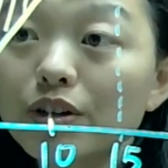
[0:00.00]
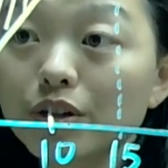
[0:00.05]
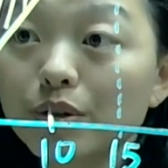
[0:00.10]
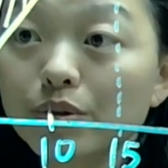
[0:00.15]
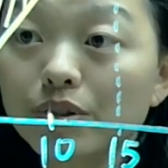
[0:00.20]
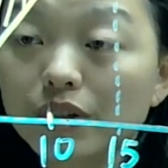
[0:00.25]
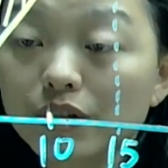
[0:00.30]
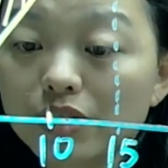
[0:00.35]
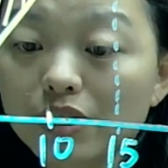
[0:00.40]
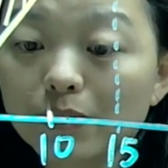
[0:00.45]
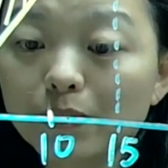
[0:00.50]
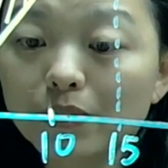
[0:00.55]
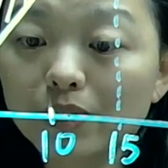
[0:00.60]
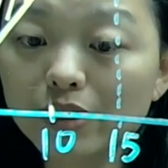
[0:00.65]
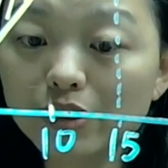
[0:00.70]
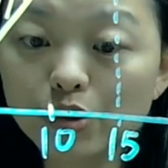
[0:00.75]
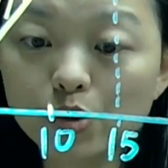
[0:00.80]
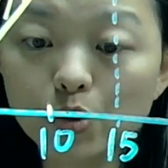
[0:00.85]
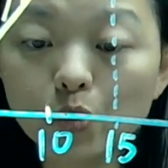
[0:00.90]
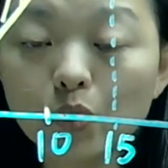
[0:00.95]
producer
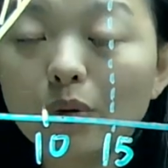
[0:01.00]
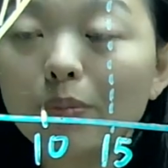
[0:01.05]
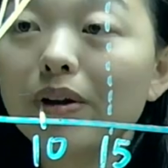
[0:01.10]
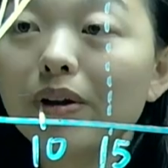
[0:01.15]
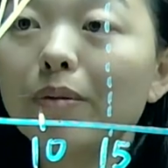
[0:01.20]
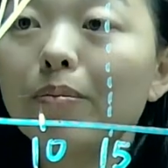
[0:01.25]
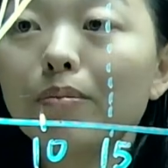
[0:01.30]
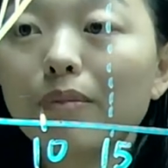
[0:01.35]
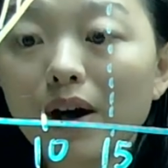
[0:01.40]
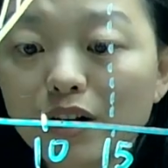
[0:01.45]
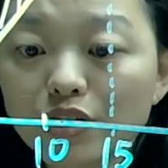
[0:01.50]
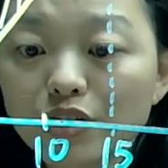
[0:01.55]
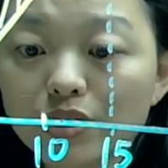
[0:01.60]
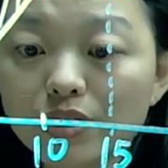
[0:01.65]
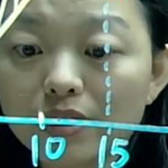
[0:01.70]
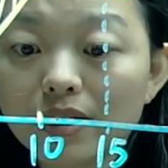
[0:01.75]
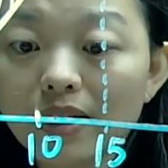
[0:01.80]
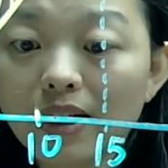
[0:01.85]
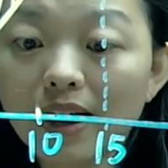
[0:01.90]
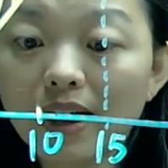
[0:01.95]
surplus will be much